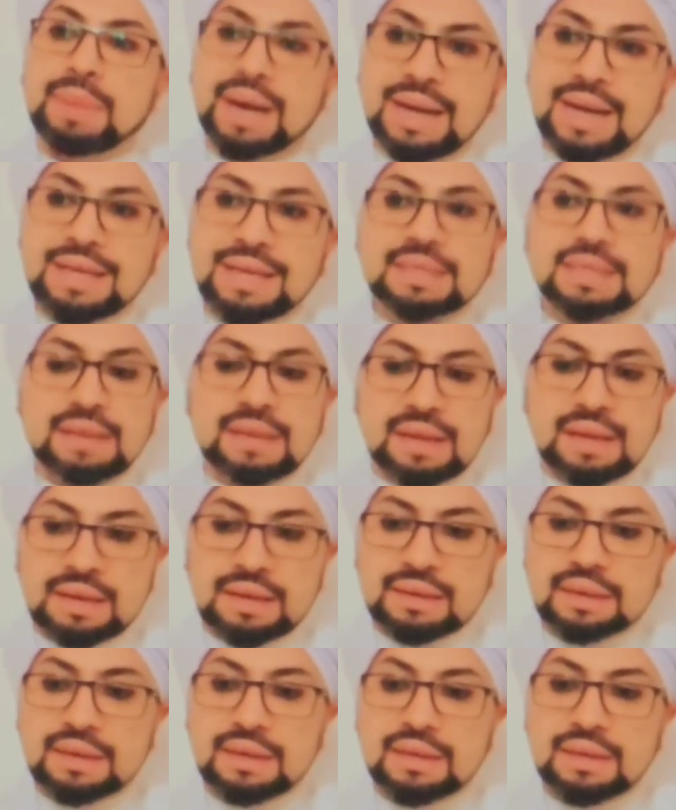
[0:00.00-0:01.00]
by asking
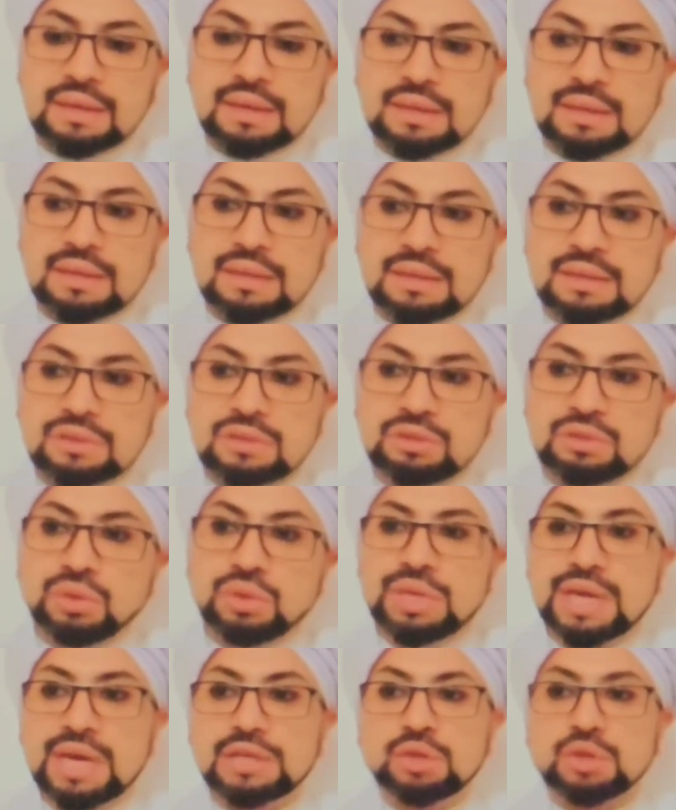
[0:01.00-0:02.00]
akhirah,
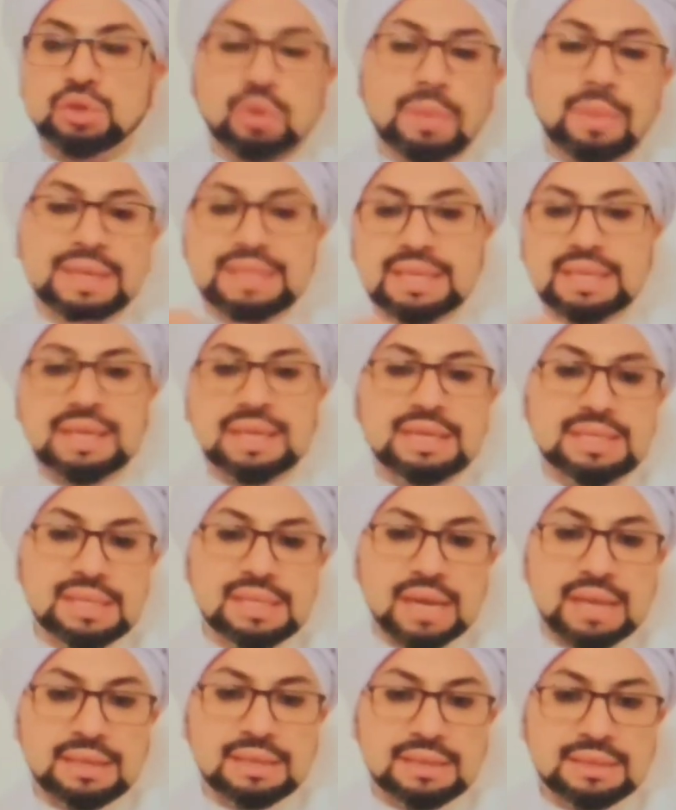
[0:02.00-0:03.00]
dunya is automatically
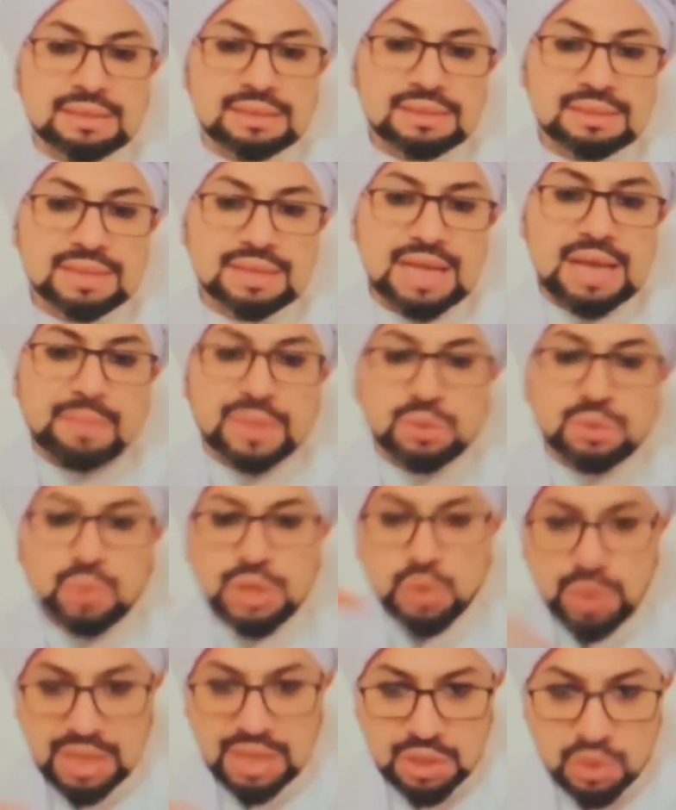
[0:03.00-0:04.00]
inside.
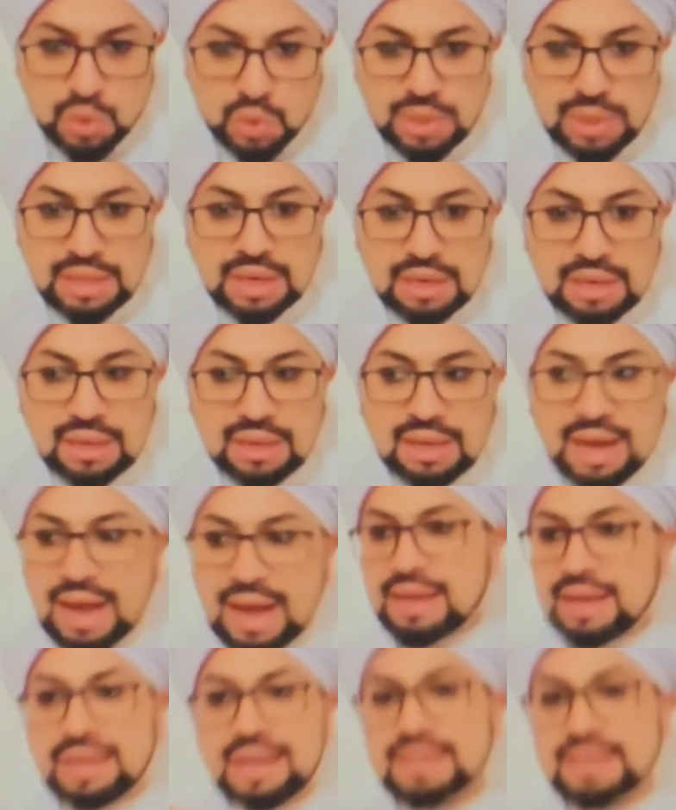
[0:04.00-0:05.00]
But when you get dunya,
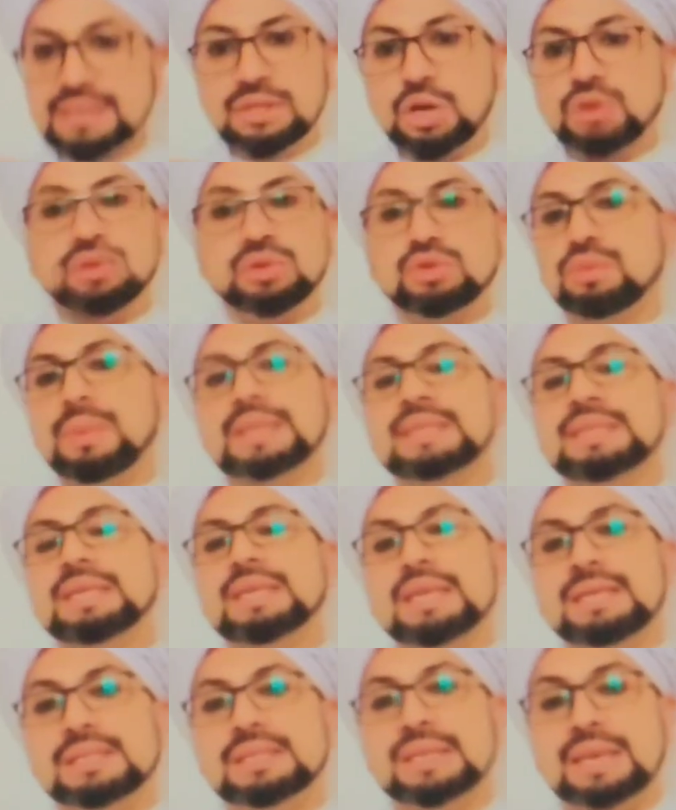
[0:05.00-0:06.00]
akhirah is not
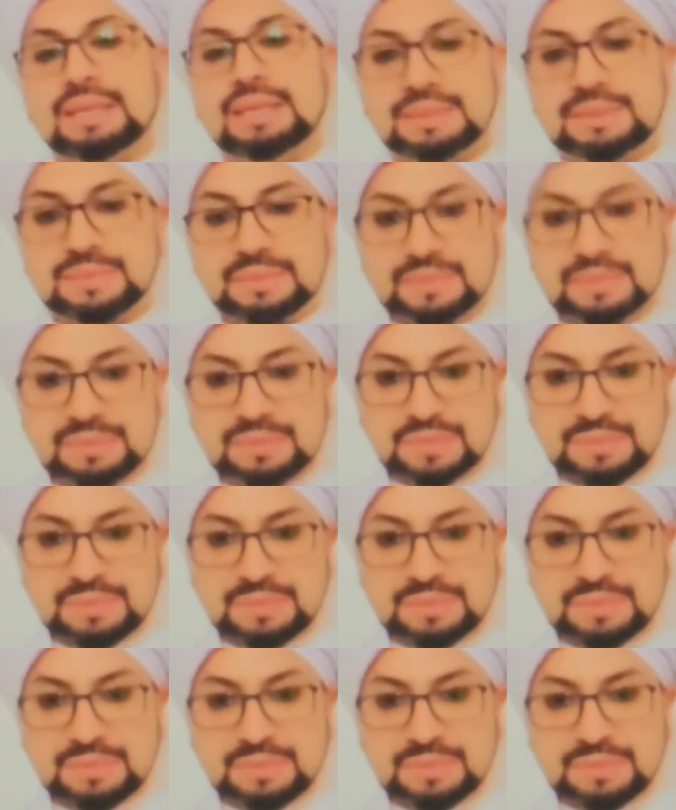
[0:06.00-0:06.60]
automatically inside.